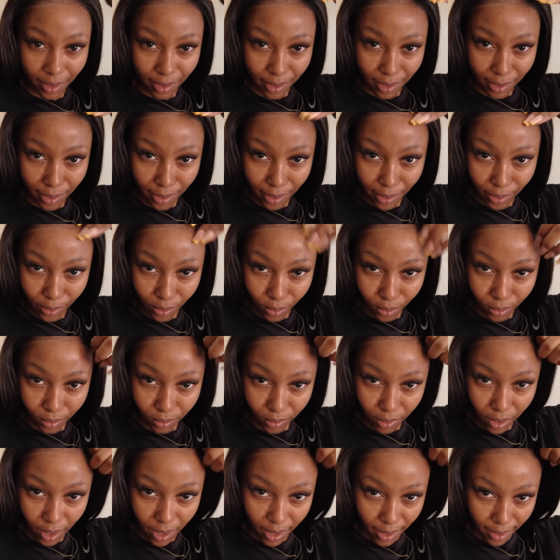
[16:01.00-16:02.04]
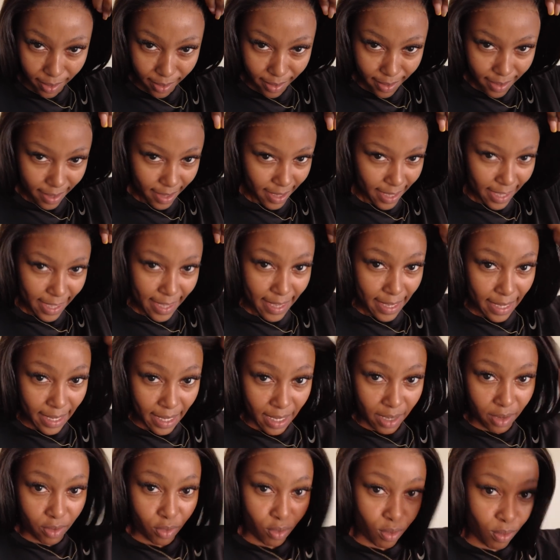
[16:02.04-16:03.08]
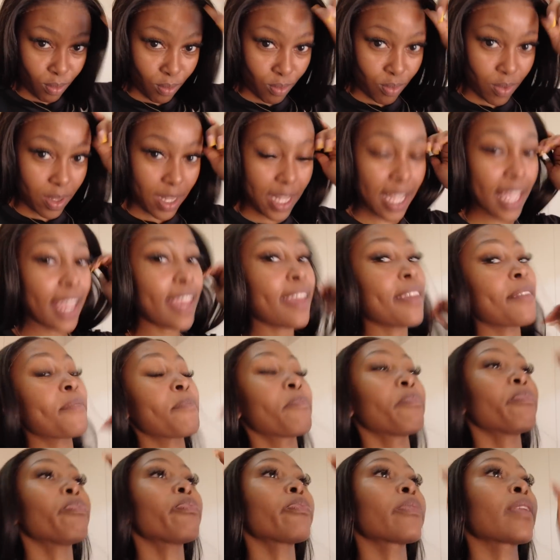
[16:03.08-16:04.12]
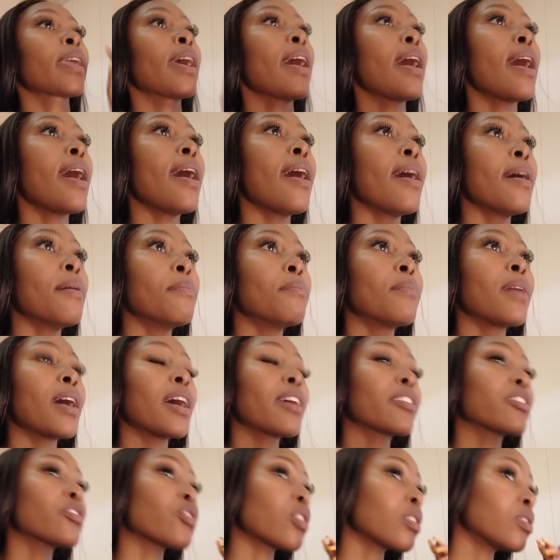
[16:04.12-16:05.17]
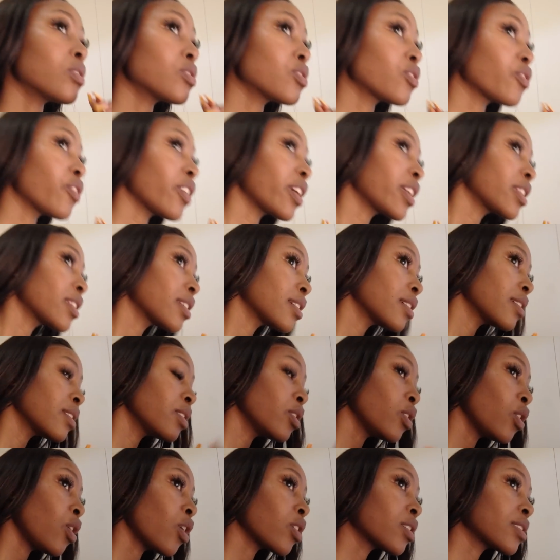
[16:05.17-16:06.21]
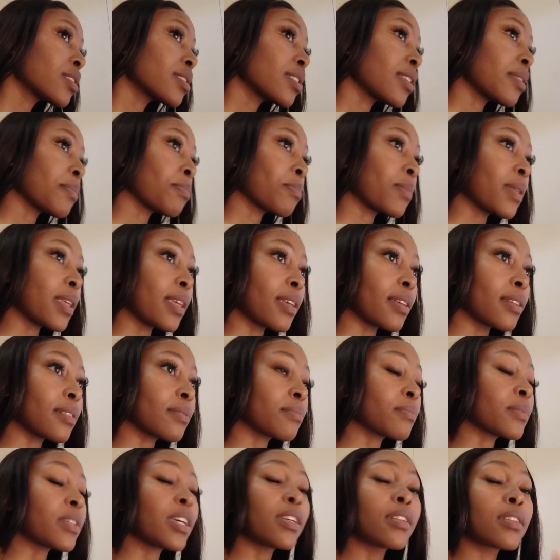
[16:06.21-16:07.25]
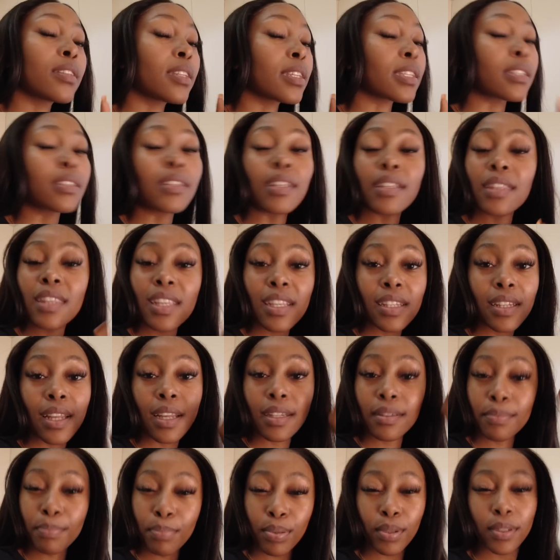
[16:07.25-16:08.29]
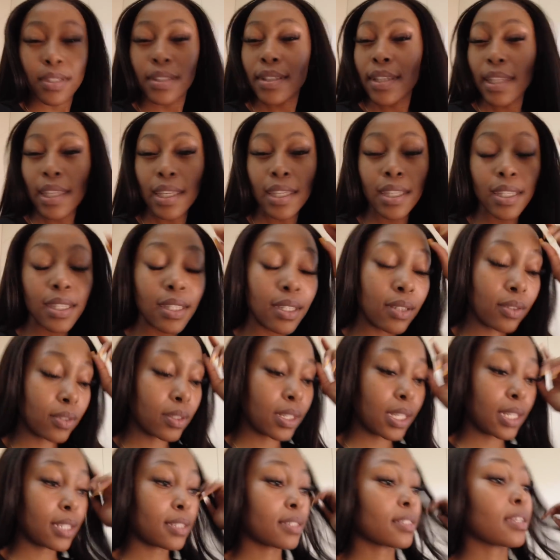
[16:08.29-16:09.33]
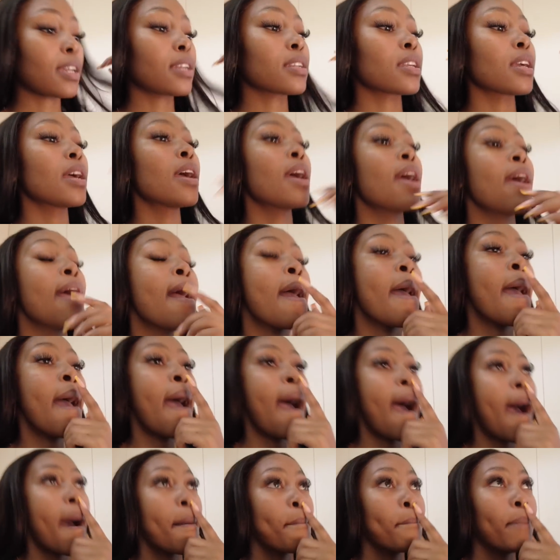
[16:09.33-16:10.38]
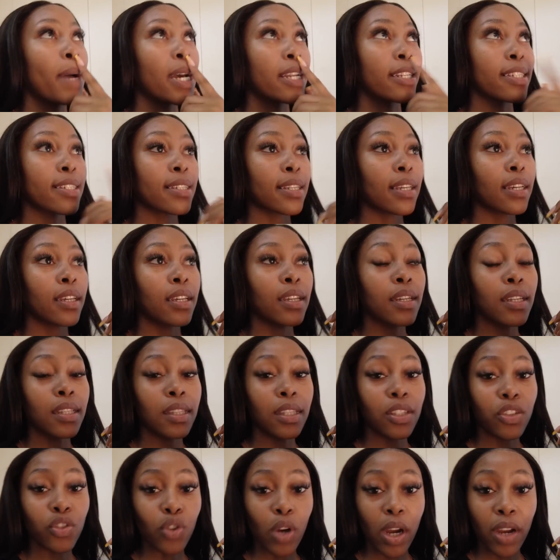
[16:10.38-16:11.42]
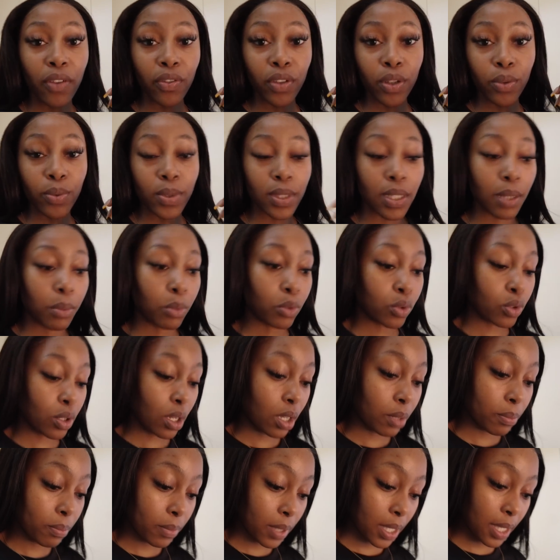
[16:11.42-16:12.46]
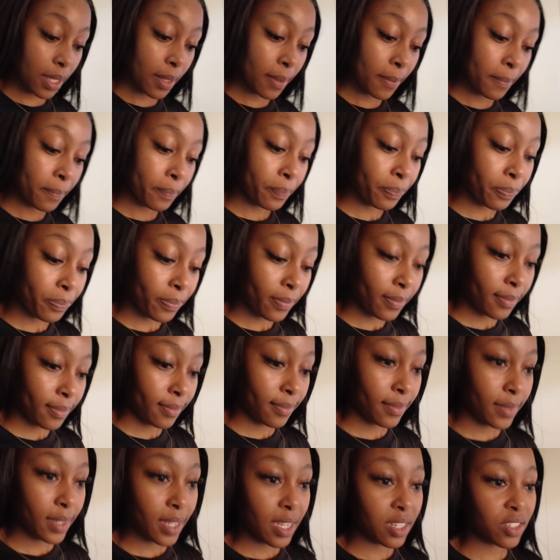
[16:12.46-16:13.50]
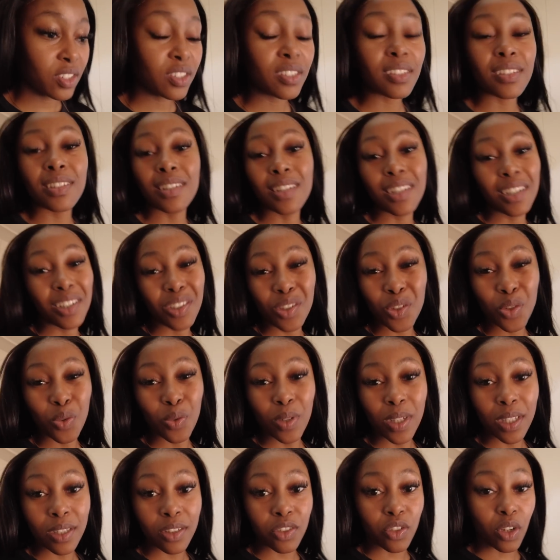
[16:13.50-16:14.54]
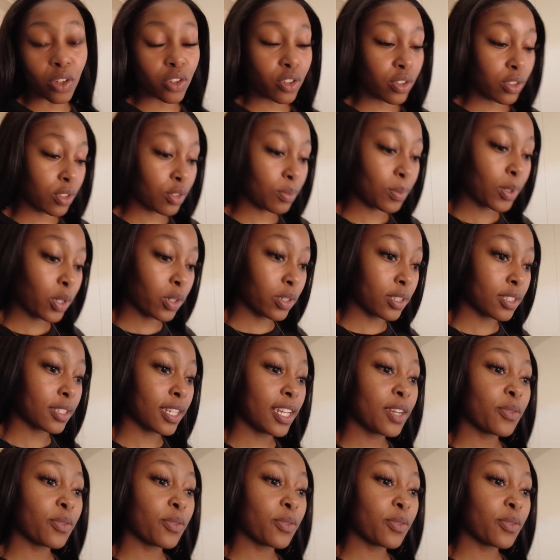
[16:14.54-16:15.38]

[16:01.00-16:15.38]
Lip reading: Still good. I struggled to find the lock thing, the thing that puts the key on the inside, but the driver was able to help me. I just needed to read instructions, to be honest.